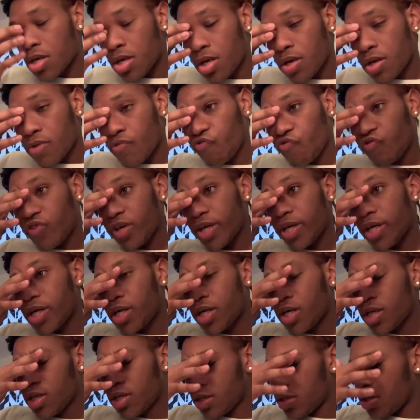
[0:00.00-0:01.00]

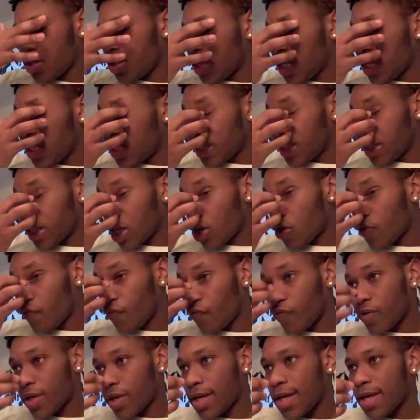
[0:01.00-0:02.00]
fear itself
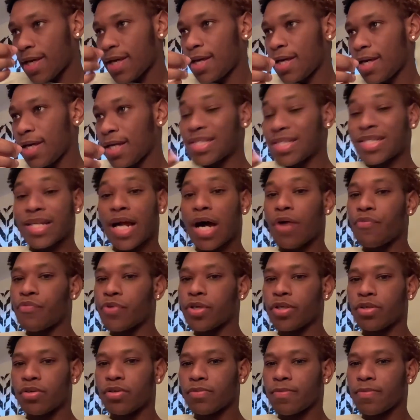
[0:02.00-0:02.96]
is not real.